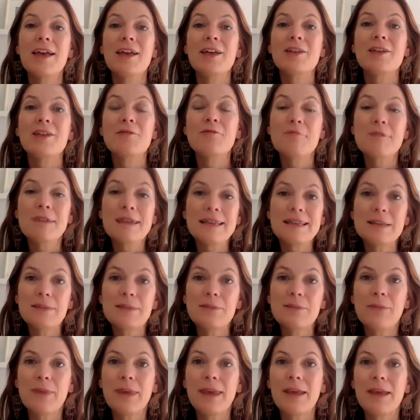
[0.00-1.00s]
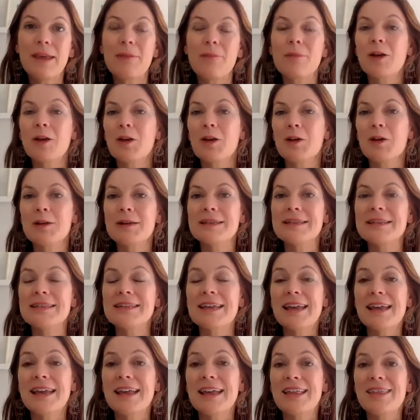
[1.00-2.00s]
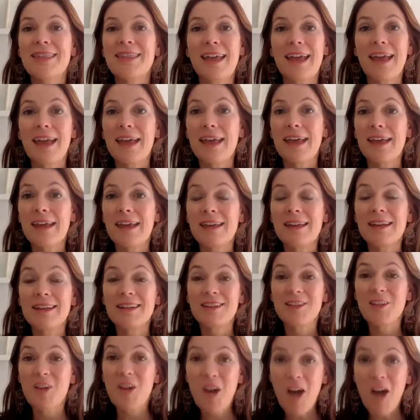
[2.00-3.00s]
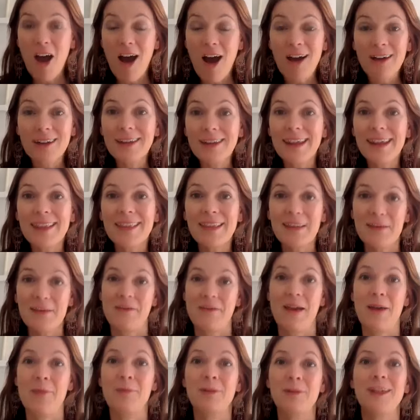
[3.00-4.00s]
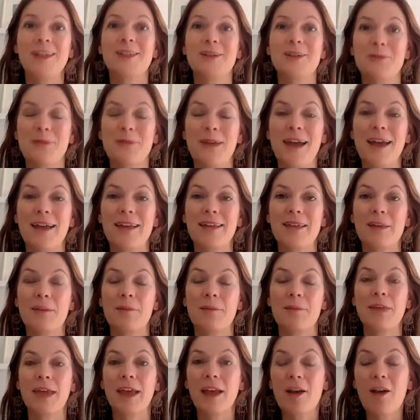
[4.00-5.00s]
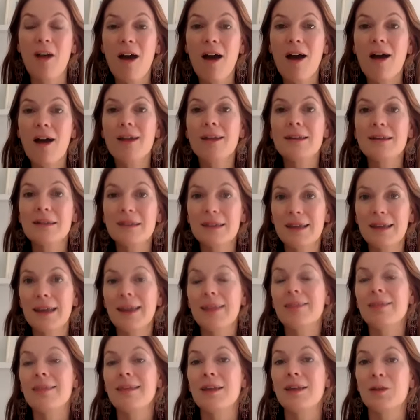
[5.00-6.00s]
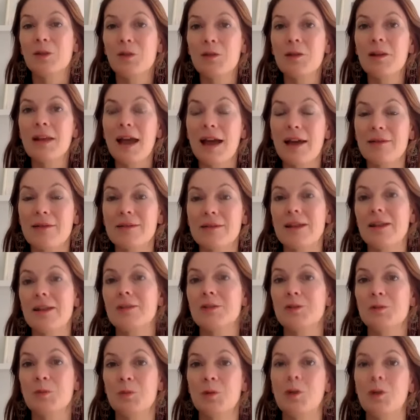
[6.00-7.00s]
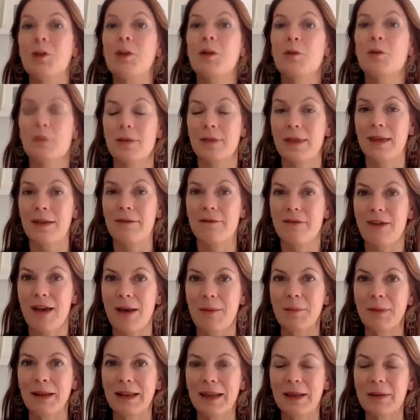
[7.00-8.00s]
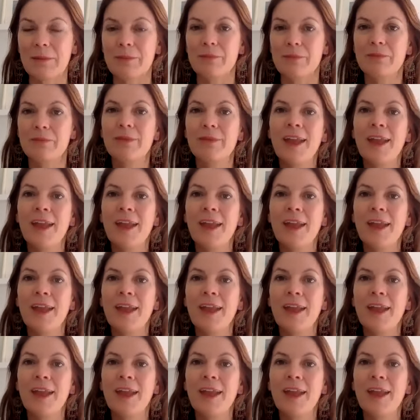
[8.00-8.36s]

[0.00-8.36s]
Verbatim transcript: the reason being because they can't get their family to back them. They can't get their new lifestyle to work with their family.